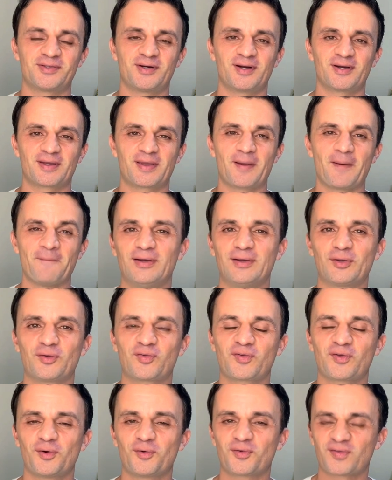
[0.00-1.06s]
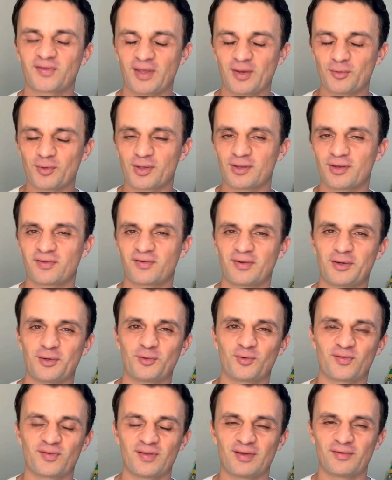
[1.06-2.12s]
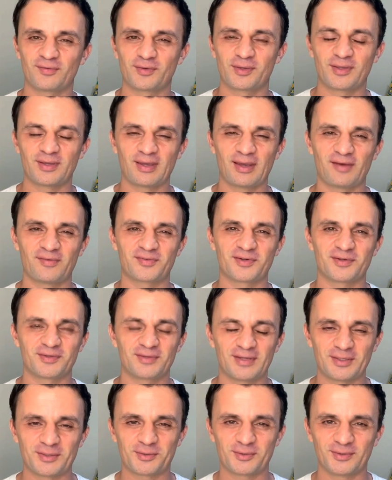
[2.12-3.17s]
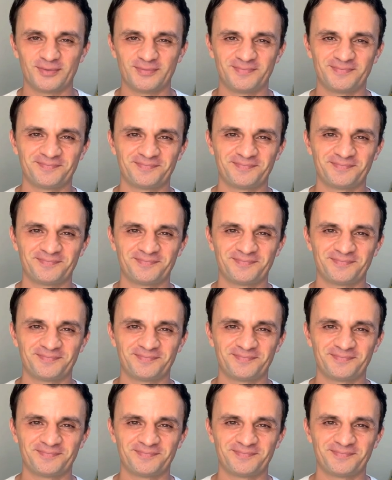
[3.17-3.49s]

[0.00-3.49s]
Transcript: dog. So stay with us and you'll see everything after the intro.